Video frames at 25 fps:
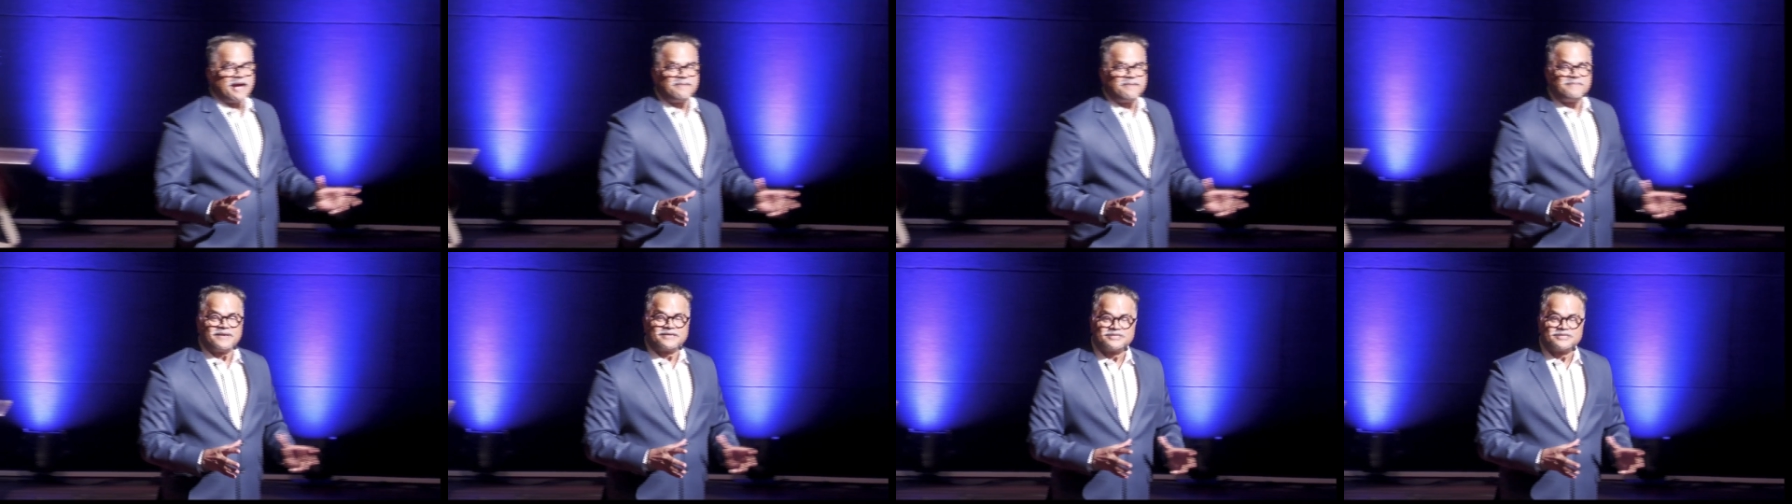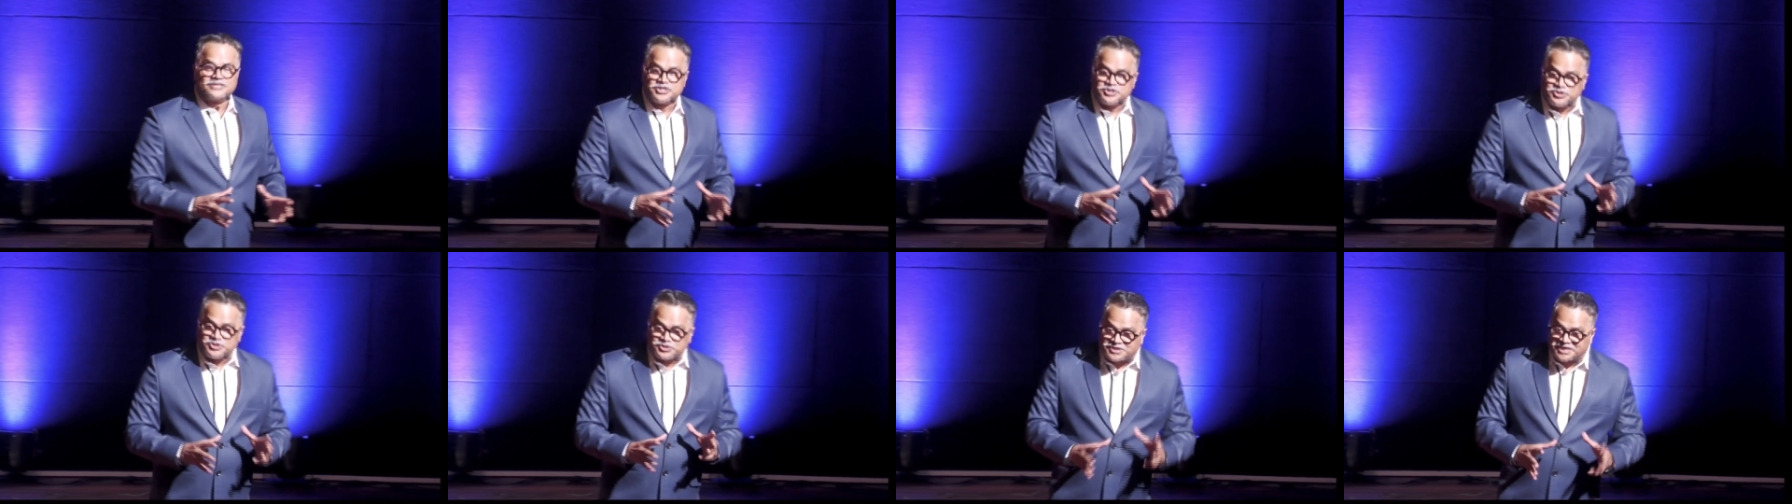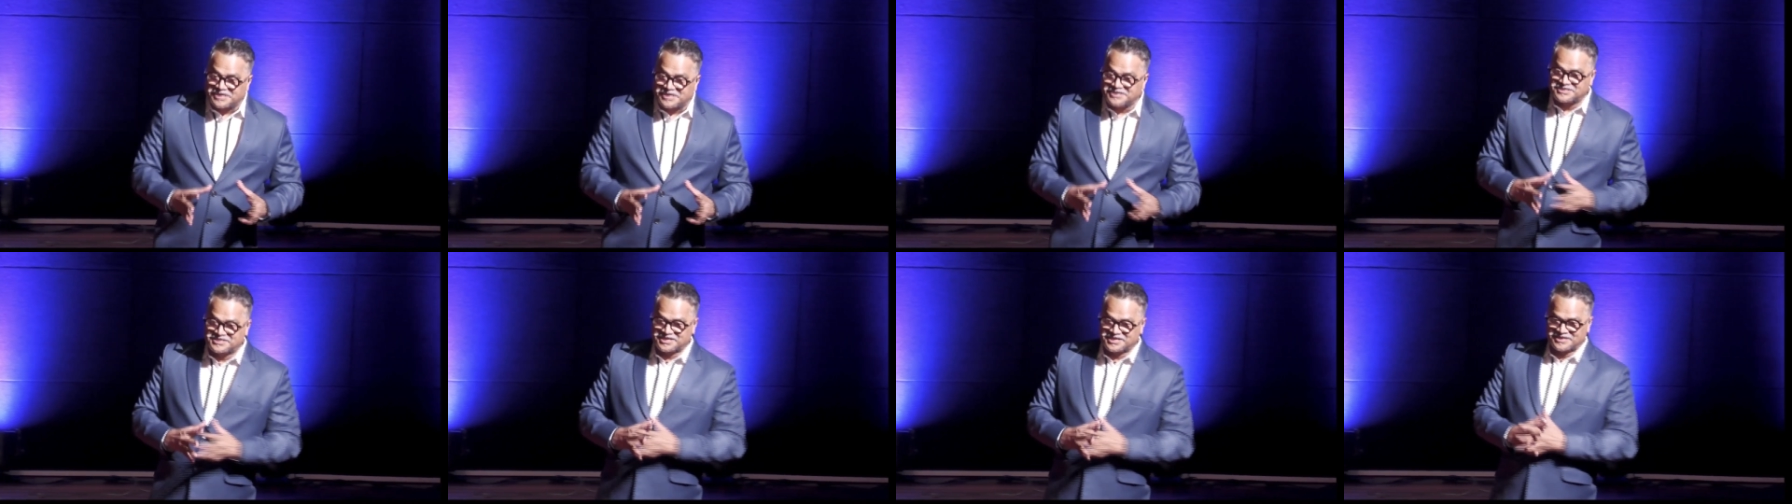among the
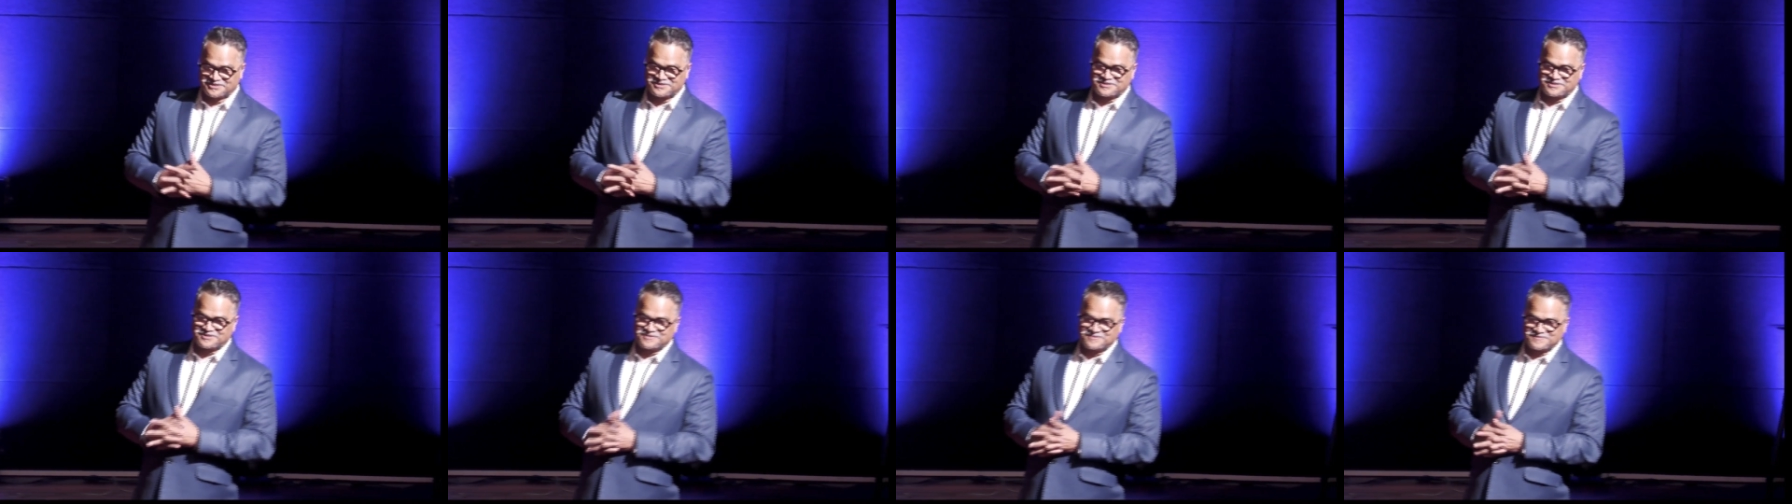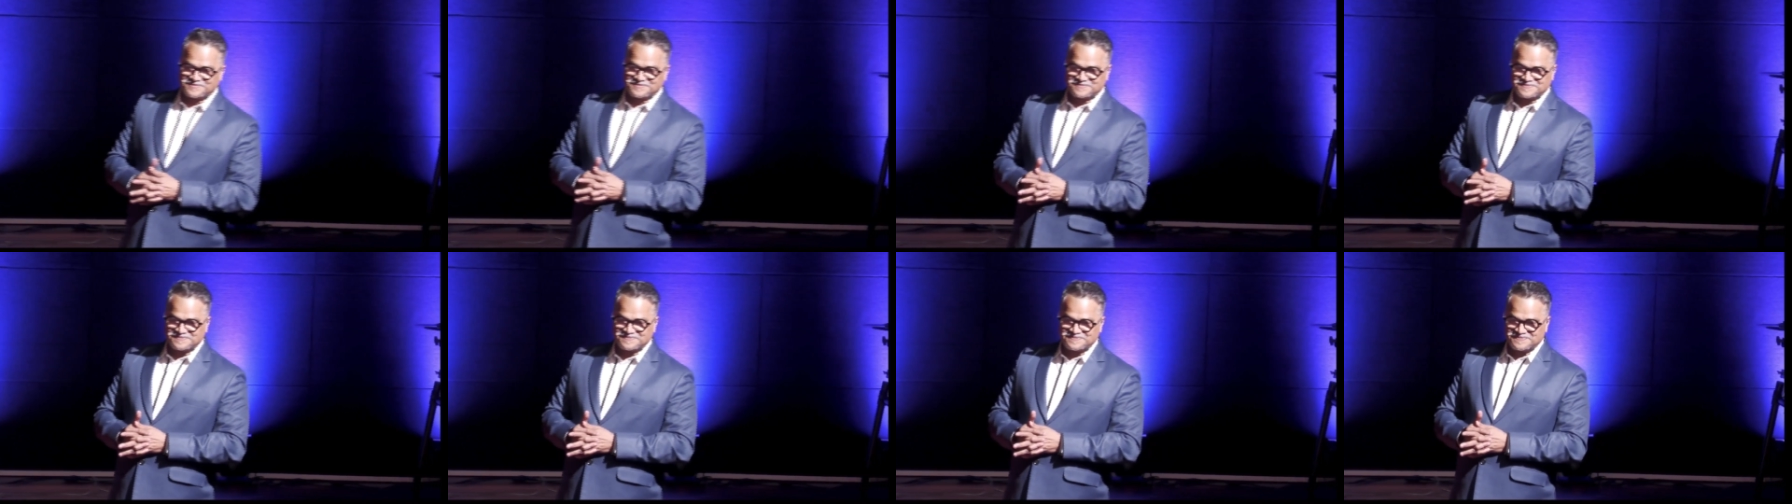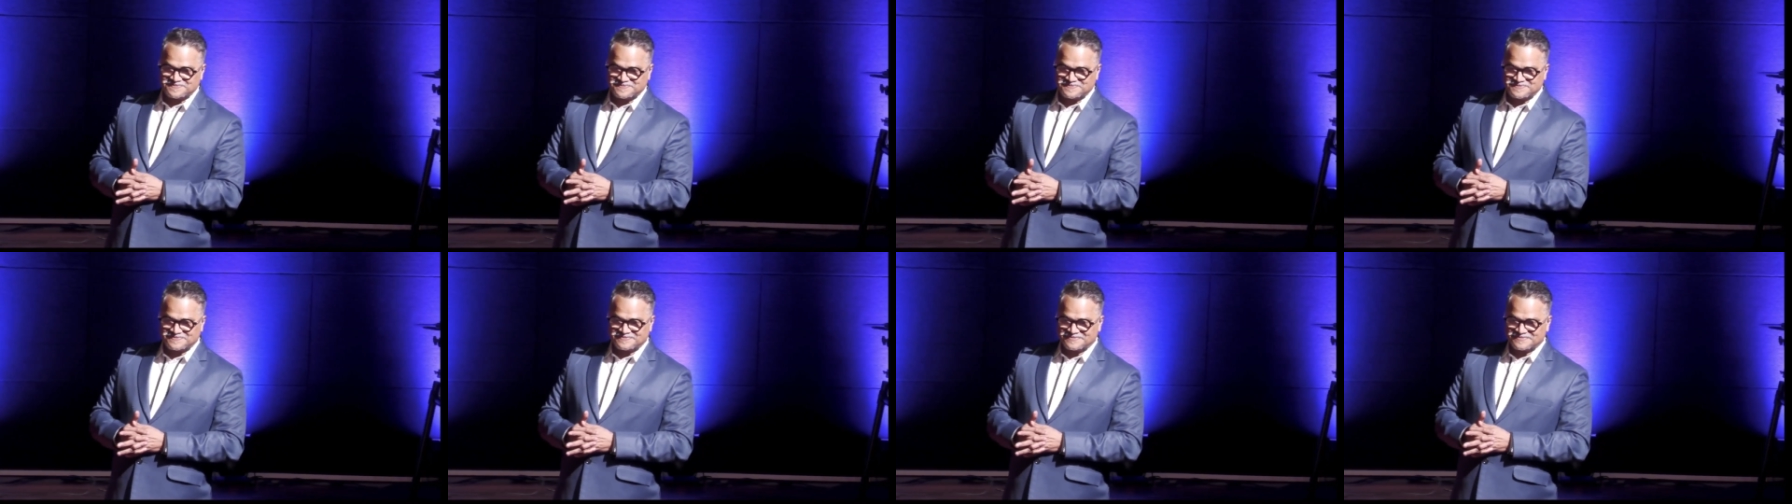utensils.
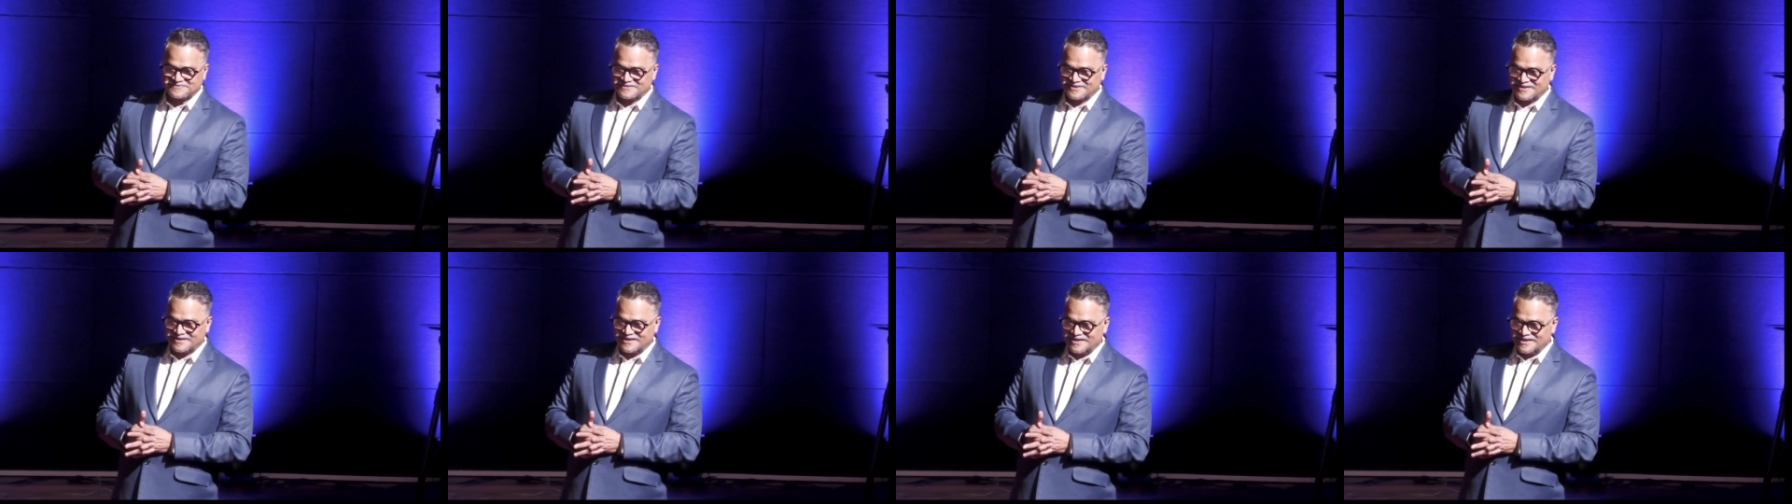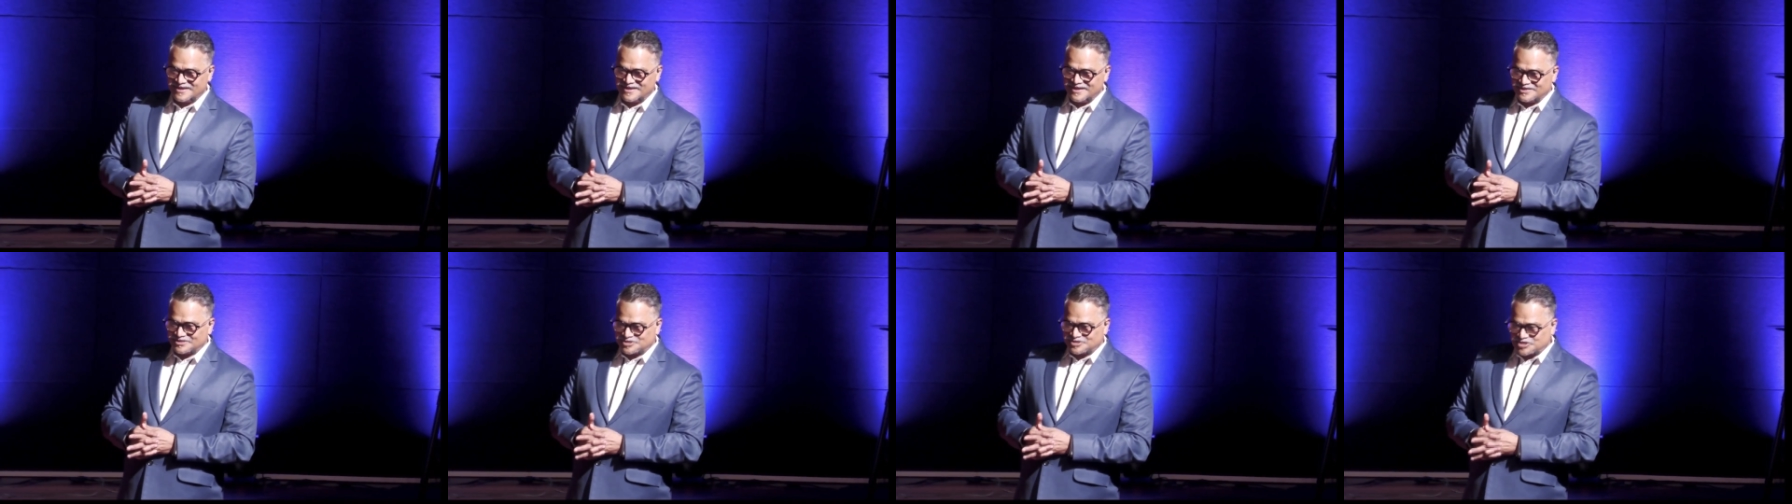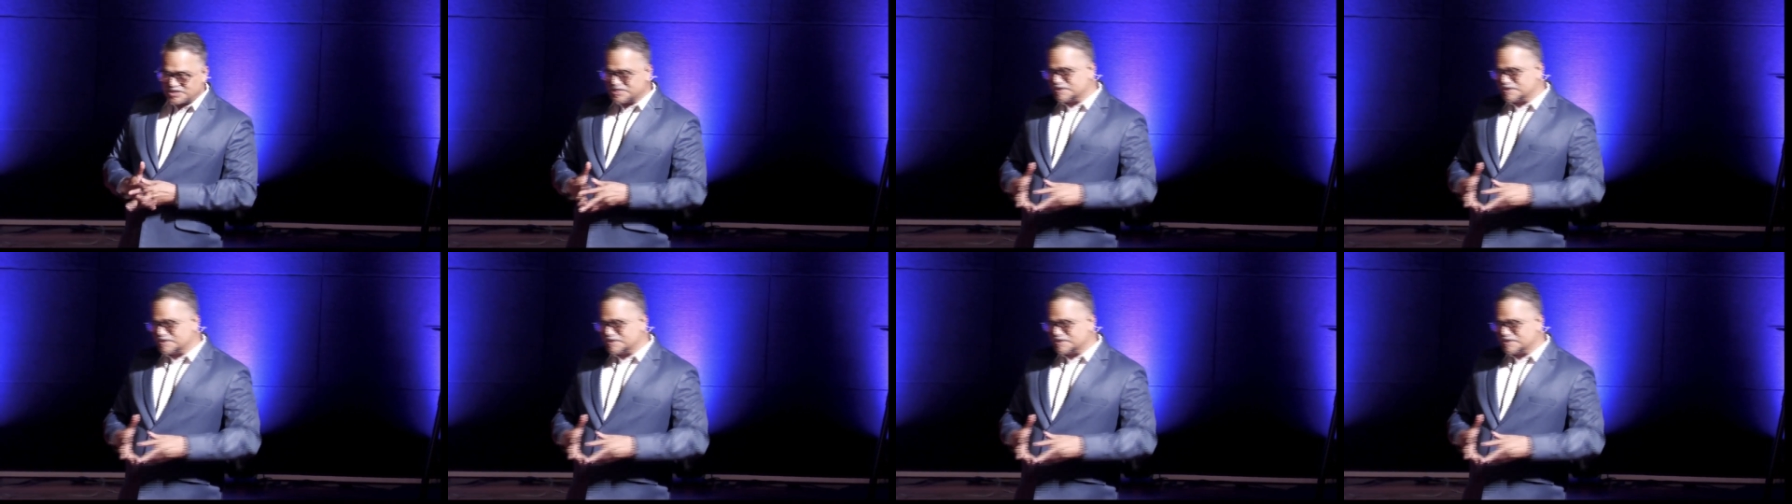So